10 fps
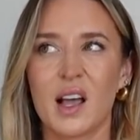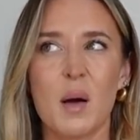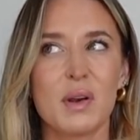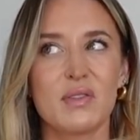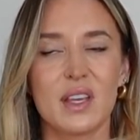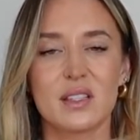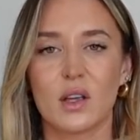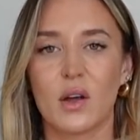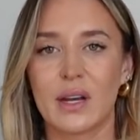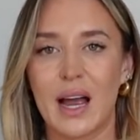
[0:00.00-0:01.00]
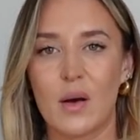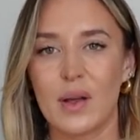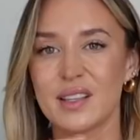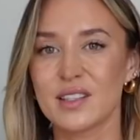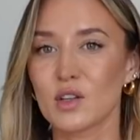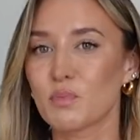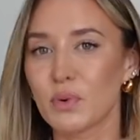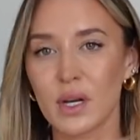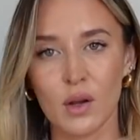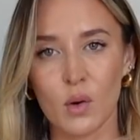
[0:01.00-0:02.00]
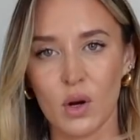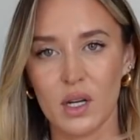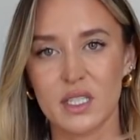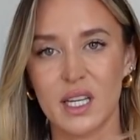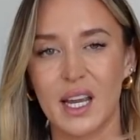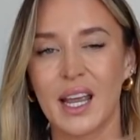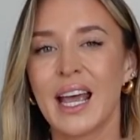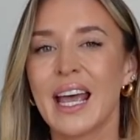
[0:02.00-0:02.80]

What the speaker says: a couple of years ago now. It's brilliant quality.